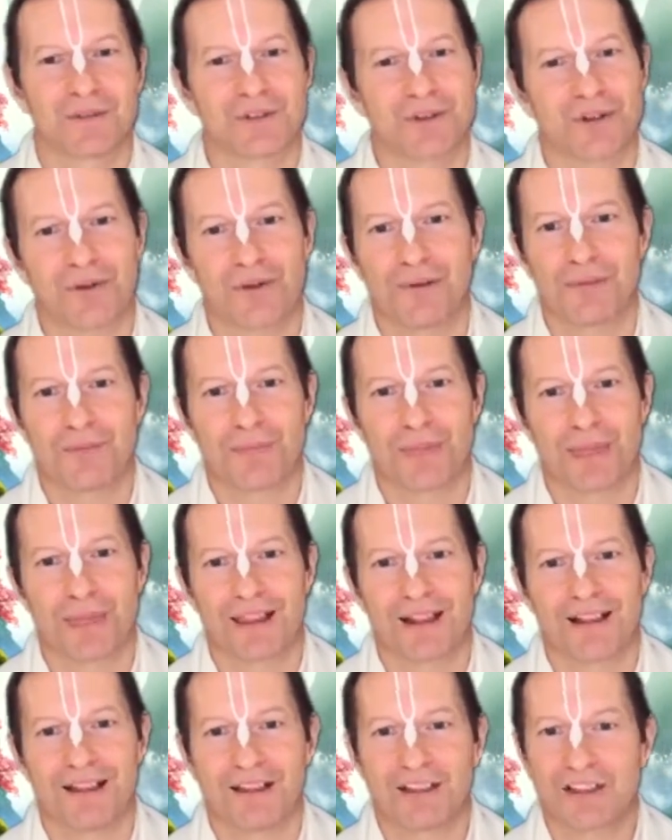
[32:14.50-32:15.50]
So,
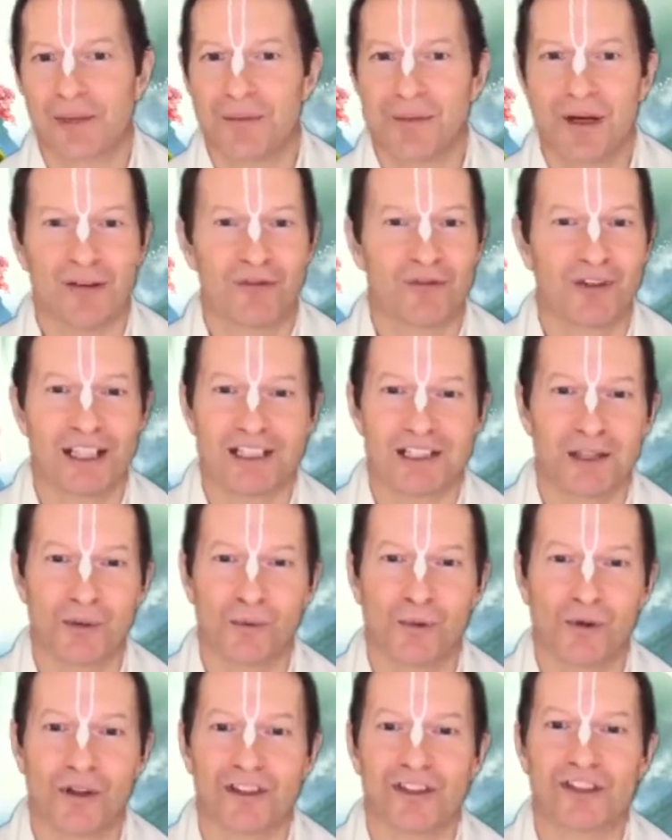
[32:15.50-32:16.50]
and some
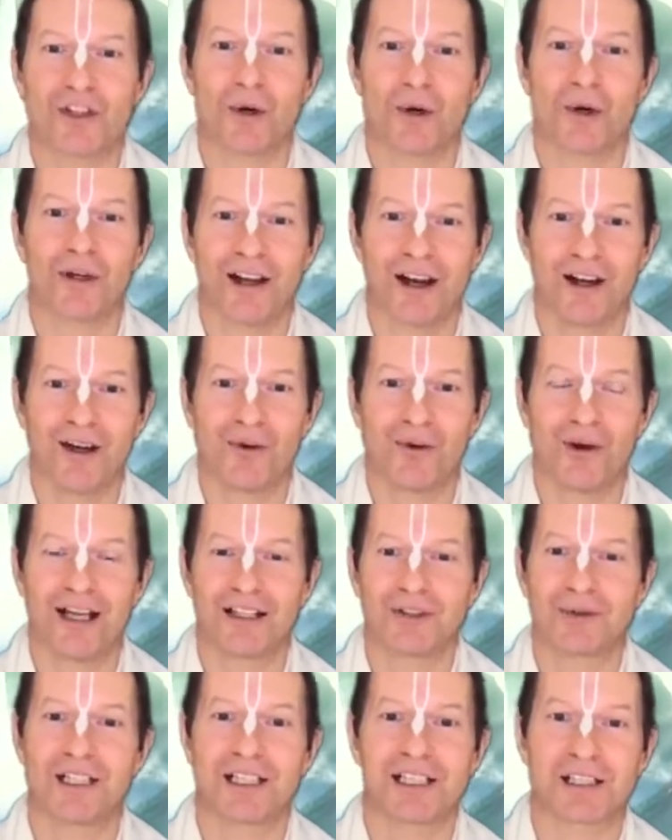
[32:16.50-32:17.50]
affectionate words go a long way
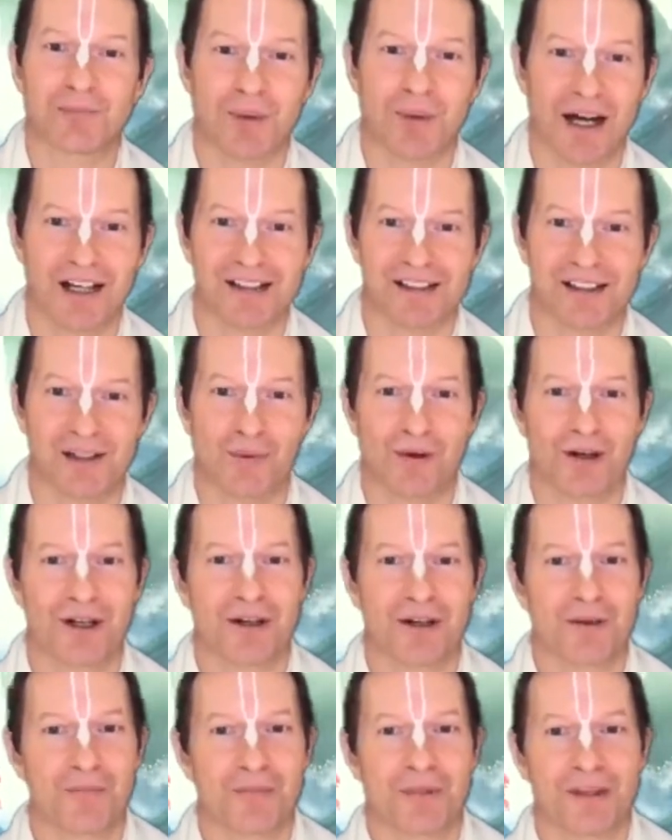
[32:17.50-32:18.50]
to inspire someone.